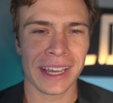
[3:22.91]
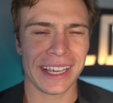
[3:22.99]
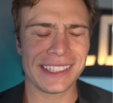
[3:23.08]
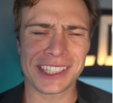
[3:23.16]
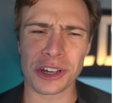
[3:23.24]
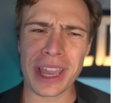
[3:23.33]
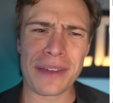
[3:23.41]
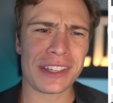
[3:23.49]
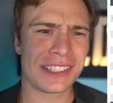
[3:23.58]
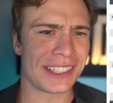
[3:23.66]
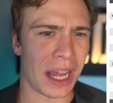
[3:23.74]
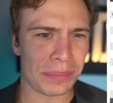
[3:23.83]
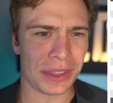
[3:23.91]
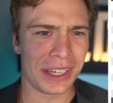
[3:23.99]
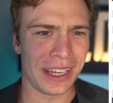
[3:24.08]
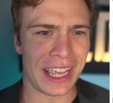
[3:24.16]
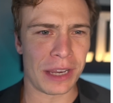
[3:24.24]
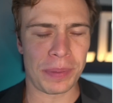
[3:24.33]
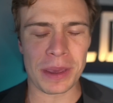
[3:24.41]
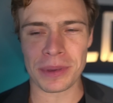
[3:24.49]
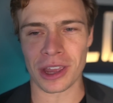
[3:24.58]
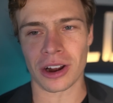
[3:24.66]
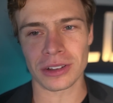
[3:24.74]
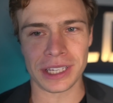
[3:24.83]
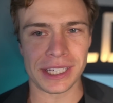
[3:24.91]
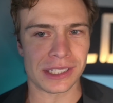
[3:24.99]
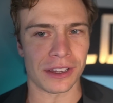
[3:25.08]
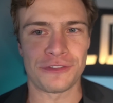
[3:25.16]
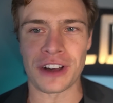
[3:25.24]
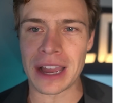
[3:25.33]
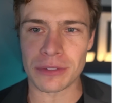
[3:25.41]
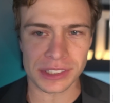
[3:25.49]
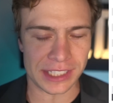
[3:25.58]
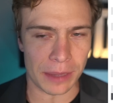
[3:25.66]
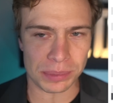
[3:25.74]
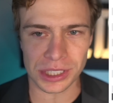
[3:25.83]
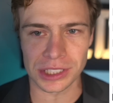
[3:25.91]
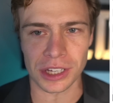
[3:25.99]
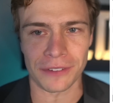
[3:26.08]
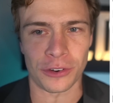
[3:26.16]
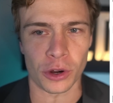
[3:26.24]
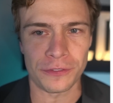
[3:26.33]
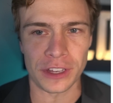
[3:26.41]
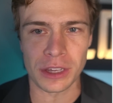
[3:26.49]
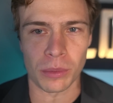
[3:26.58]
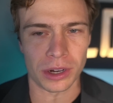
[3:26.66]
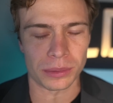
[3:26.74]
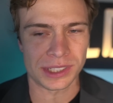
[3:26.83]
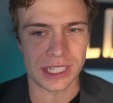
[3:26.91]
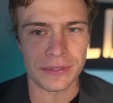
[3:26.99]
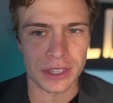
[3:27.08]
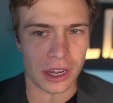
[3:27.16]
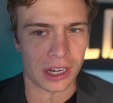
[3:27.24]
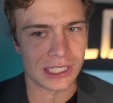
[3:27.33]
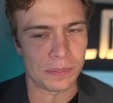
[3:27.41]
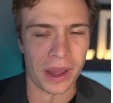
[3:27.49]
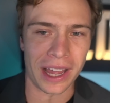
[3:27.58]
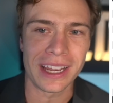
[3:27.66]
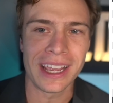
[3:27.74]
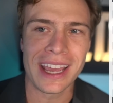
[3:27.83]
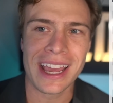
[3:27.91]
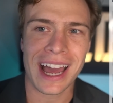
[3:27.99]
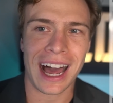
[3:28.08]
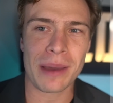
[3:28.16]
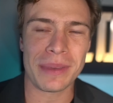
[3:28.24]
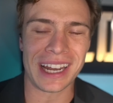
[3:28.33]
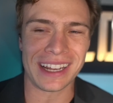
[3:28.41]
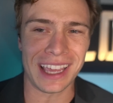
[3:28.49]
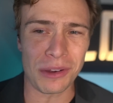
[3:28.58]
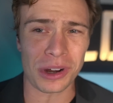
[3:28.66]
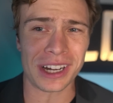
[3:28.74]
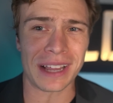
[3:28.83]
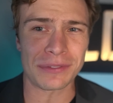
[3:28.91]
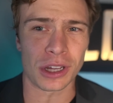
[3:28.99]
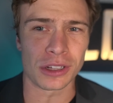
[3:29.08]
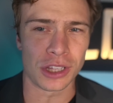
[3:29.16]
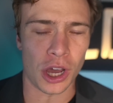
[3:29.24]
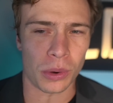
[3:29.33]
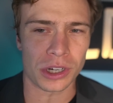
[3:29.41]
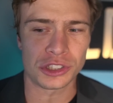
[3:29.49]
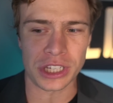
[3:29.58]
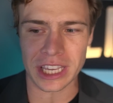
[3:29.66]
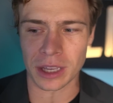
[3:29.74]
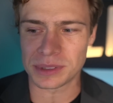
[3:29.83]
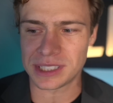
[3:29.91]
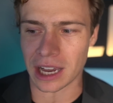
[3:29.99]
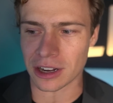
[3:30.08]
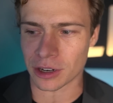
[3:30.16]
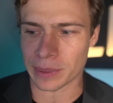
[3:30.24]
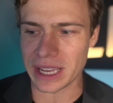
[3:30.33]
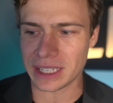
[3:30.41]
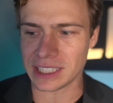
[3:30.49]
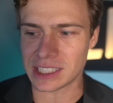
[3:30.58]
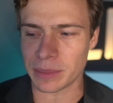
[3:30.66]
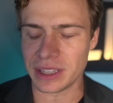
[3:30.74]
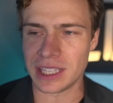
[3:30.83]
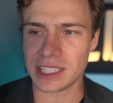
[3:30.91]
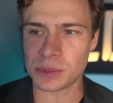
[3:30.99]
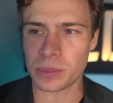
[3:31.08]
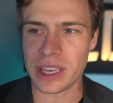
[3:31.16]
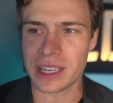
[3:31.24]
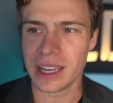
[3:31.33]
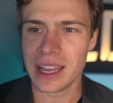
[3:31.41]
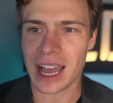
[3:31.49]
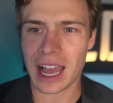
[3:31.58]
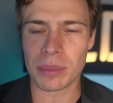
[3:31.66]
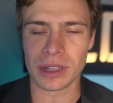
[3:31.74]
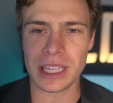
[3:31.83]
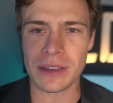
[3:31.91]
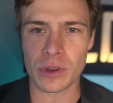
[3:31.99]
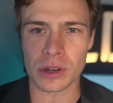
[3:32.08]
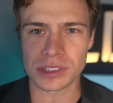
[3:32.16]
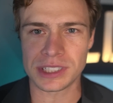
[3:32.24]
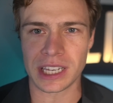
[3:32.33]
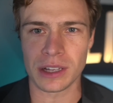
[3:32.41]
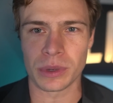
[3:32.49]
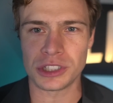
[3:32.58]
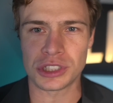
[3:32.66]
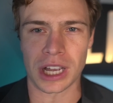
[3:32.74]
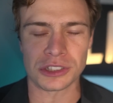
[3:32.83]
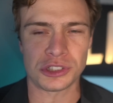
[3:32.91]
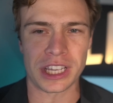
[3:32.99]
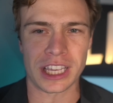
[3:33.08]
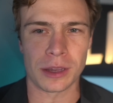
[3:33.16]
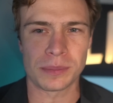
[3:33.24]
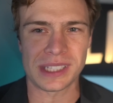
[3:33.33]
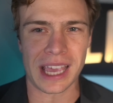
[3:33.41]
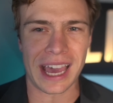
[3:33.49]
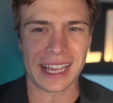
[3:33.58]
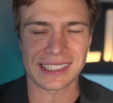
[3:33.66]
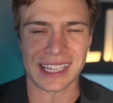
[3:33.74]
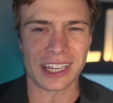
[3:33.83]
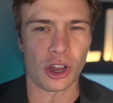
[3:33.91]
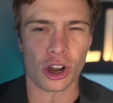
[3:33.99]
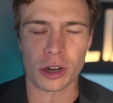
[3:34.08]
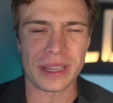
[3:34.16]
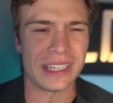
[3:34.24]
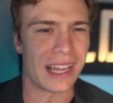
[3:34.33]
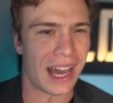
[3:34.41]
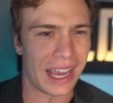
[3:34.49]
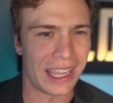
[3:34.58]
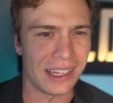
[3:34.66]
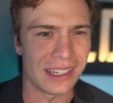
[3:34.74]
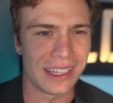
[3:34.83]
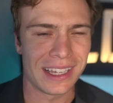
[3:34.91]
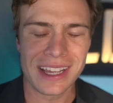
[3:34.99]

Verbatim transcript: He still gave you something in P P R leagues, five receptions, four fifty-one receiving yards. But I mean, I think we're gonna have to lower Jacobs down our rankings. I mean, this week, I believe we were sitting with Josh Jacobs as like R B nine.